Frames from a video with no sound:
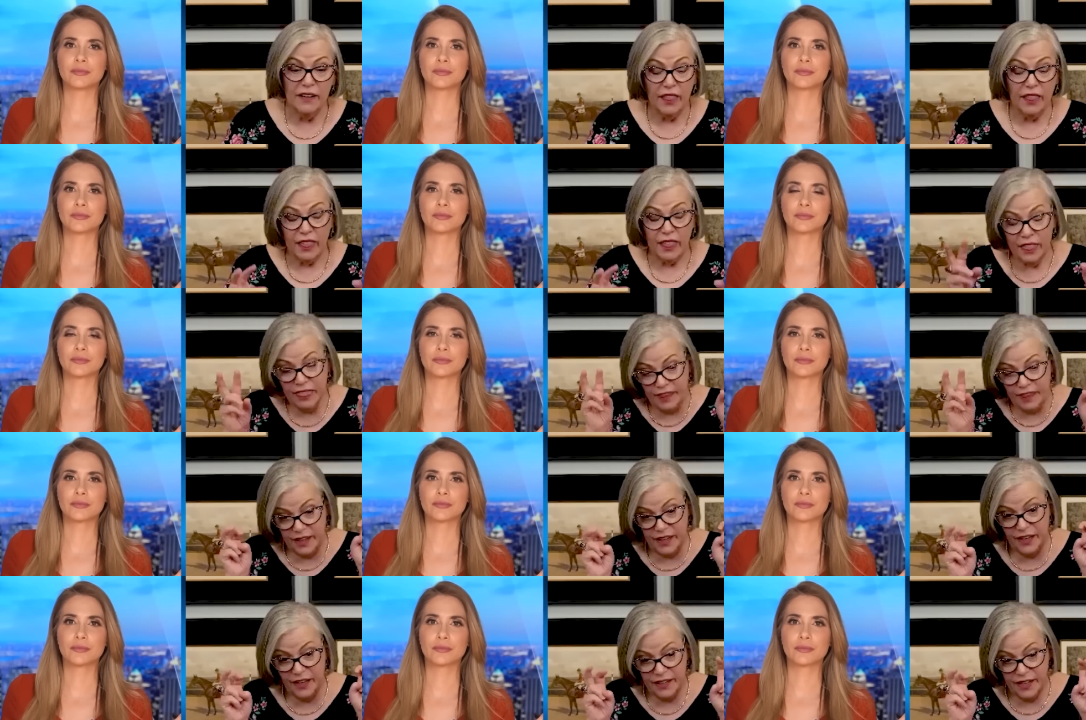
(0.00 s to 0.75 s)

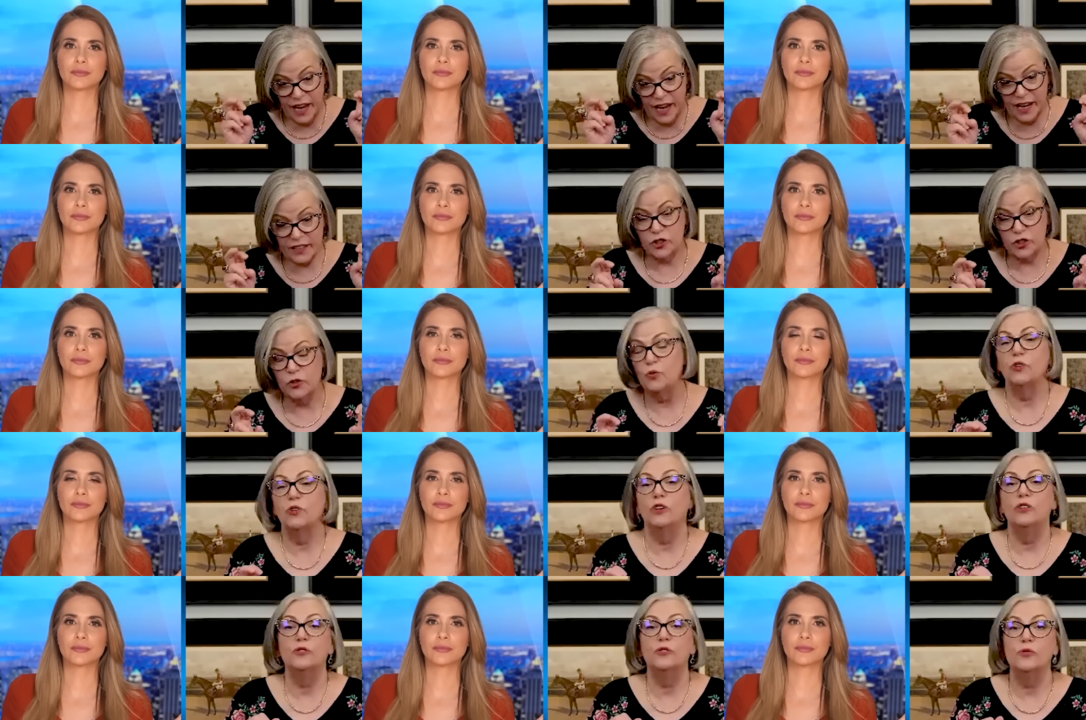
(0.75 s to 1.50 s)
Speaker 1: the next
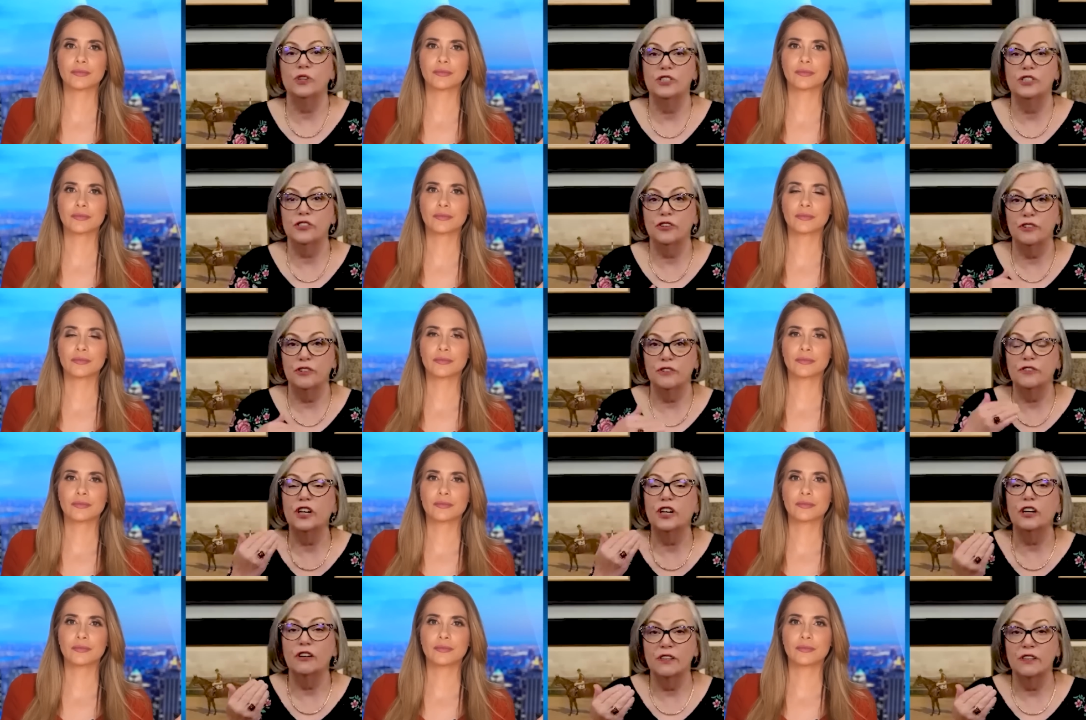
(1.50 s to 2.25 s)
world reserve
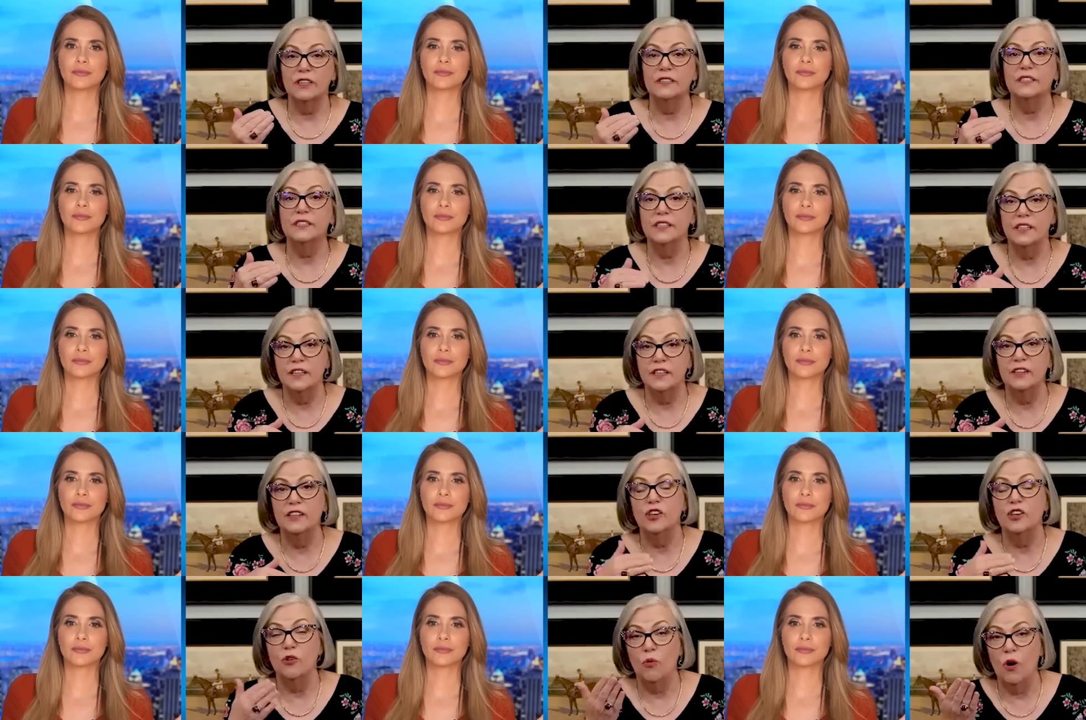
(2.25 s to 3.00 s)
currency, the
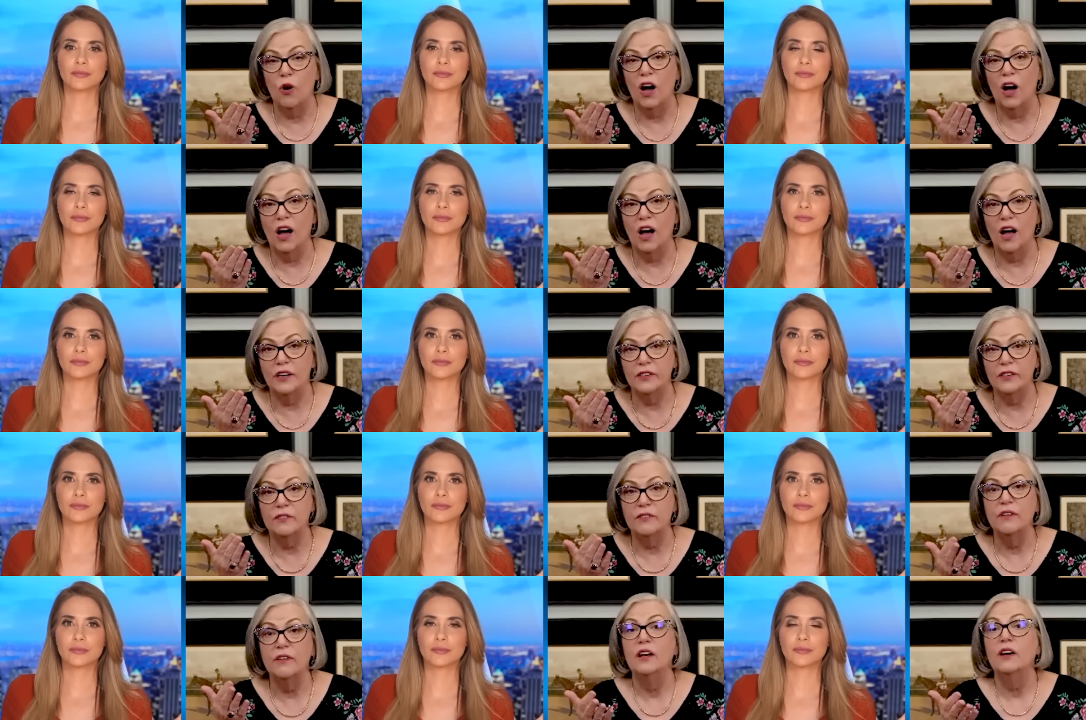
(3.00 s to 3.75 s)
yuan
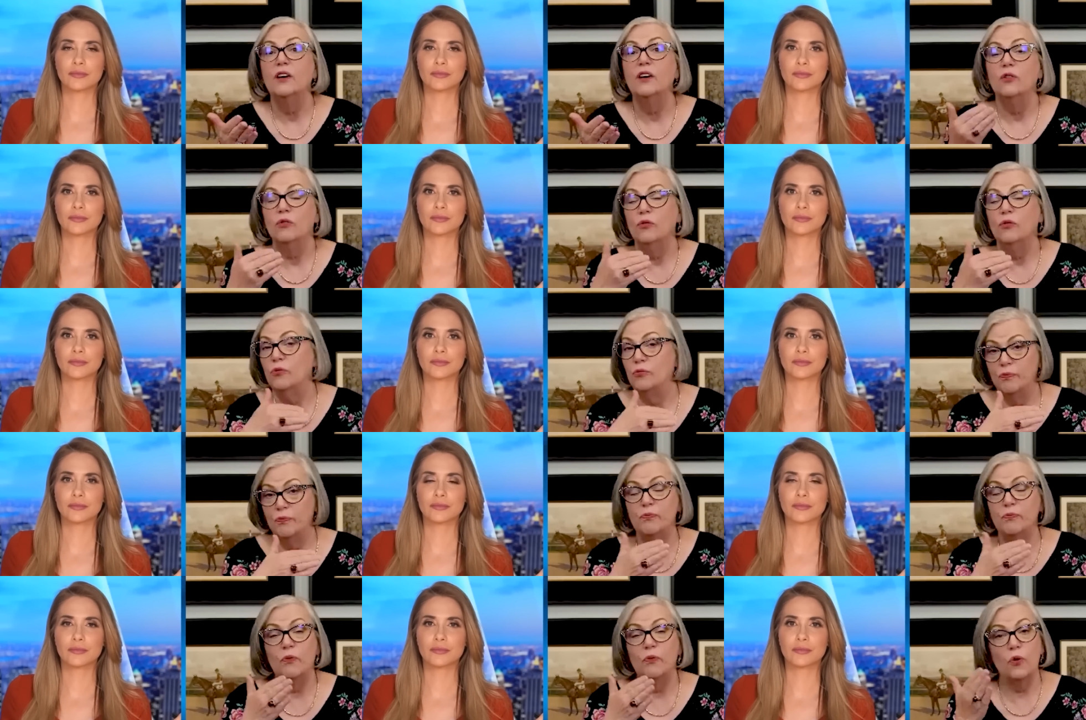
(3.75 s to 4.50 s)

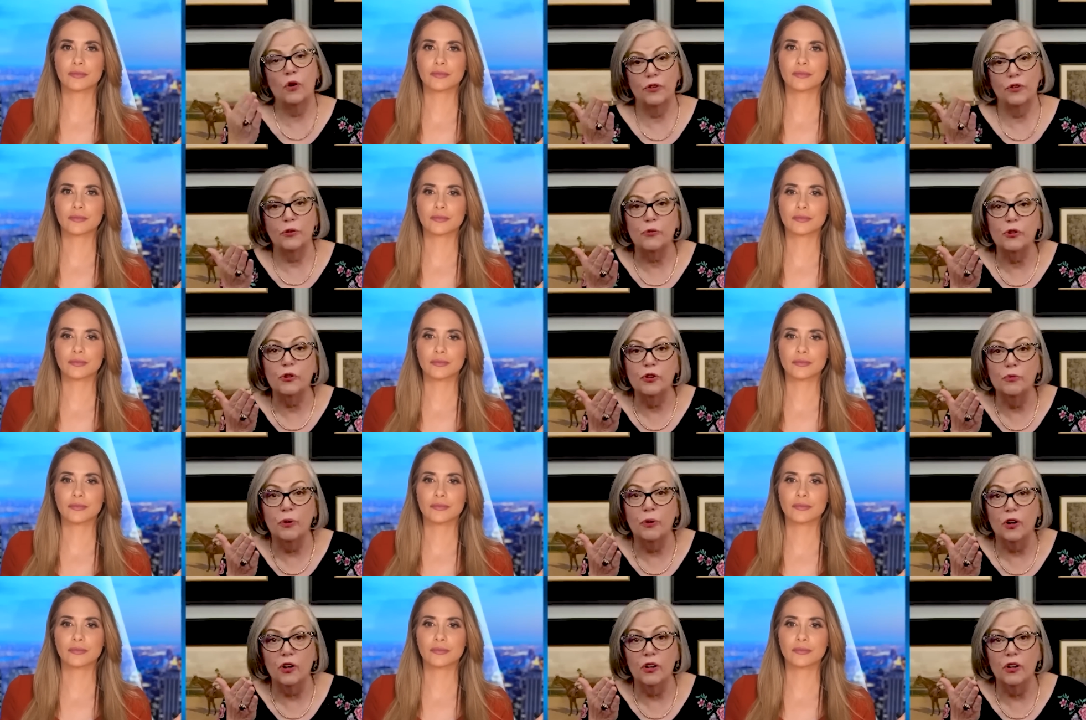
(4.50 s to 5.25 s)
or the
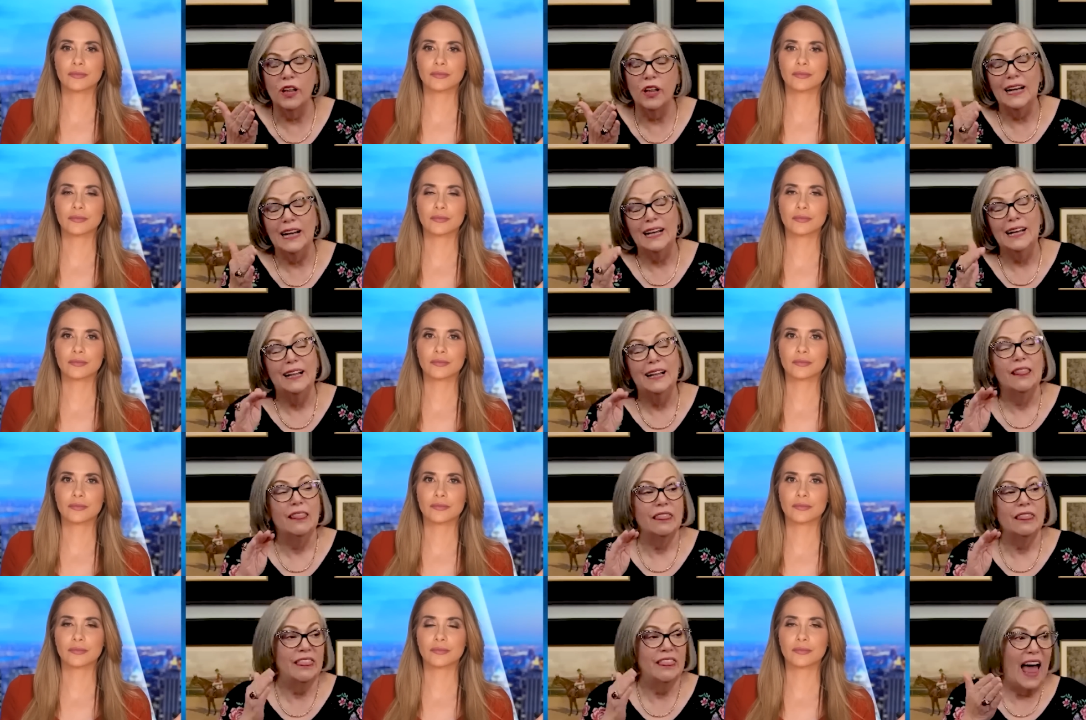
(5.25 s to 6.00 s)
ruble,
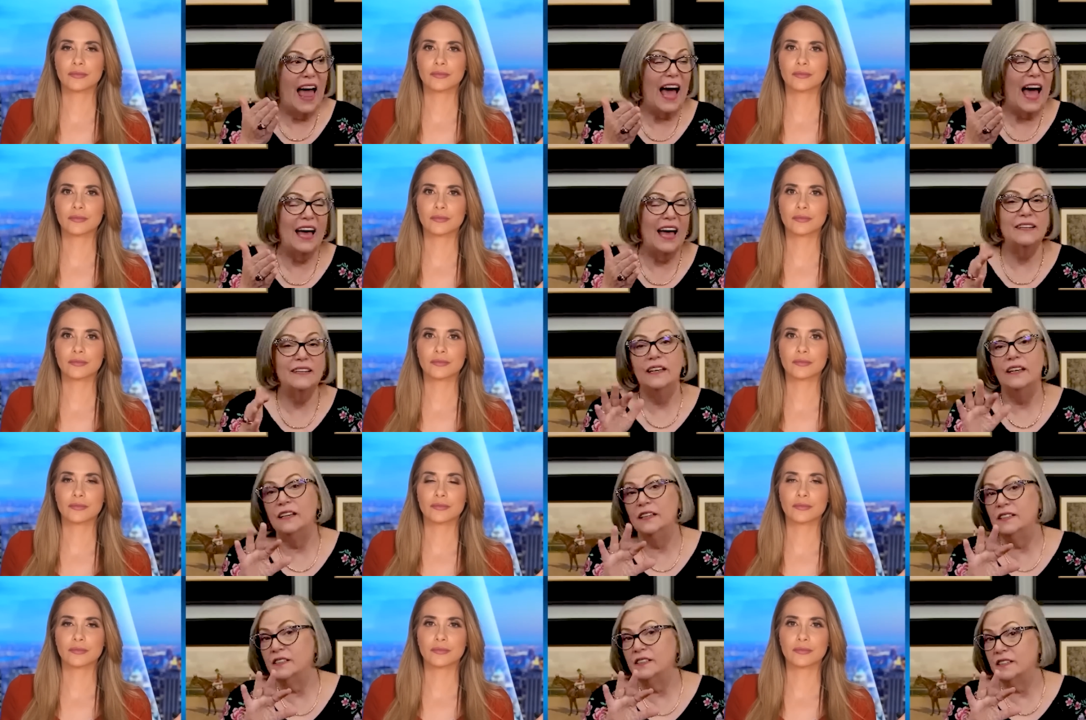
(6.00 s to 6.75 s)
that
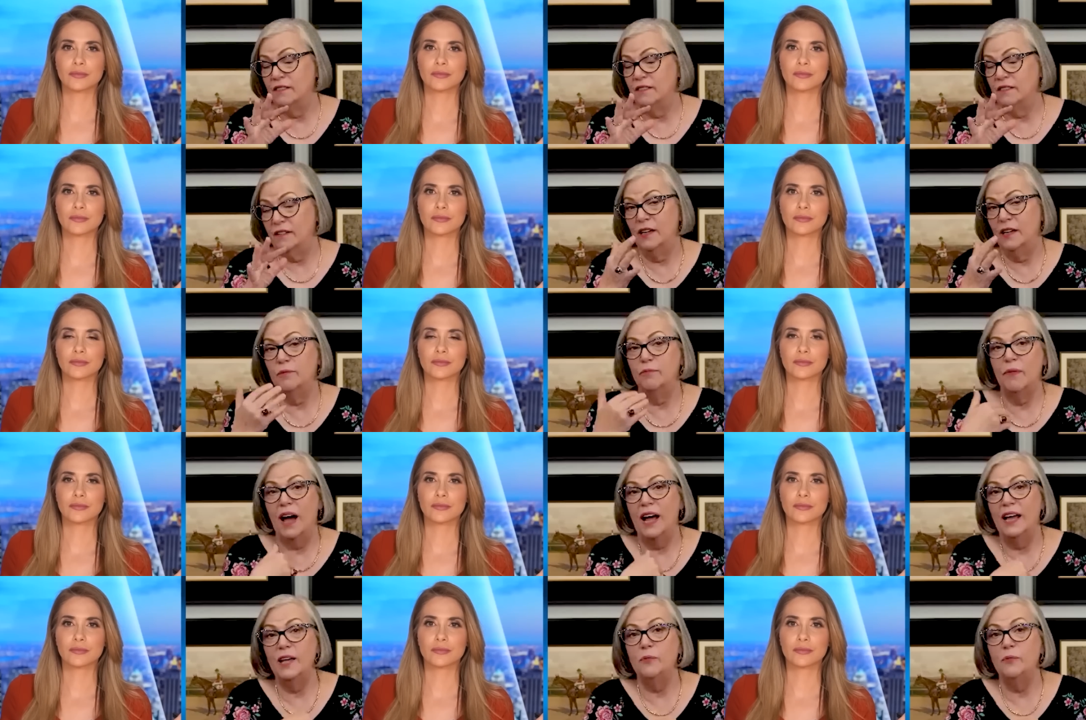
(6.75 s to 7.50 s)
is, in my
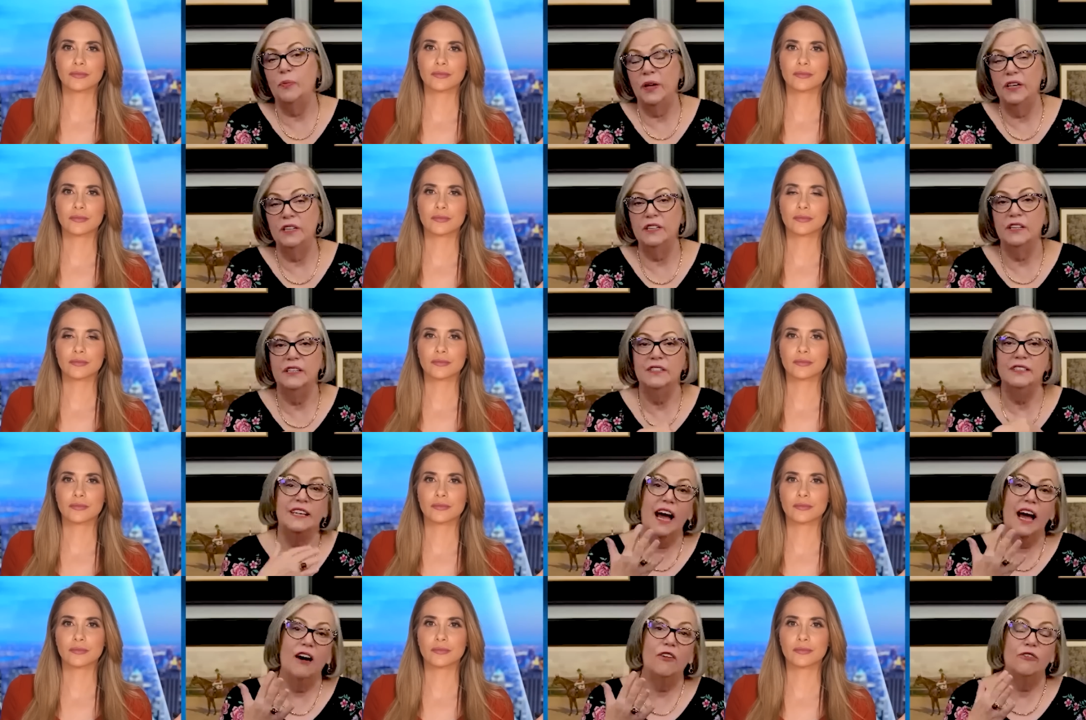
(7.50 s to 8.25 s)
opinion,
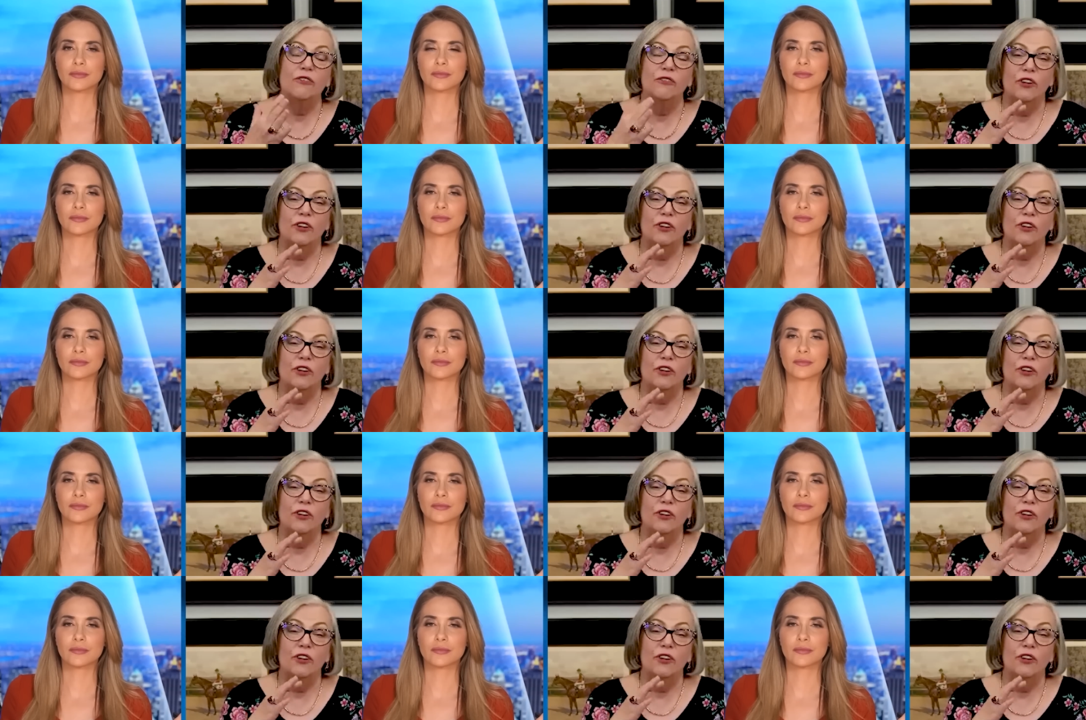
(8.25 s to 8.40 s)
doubtful.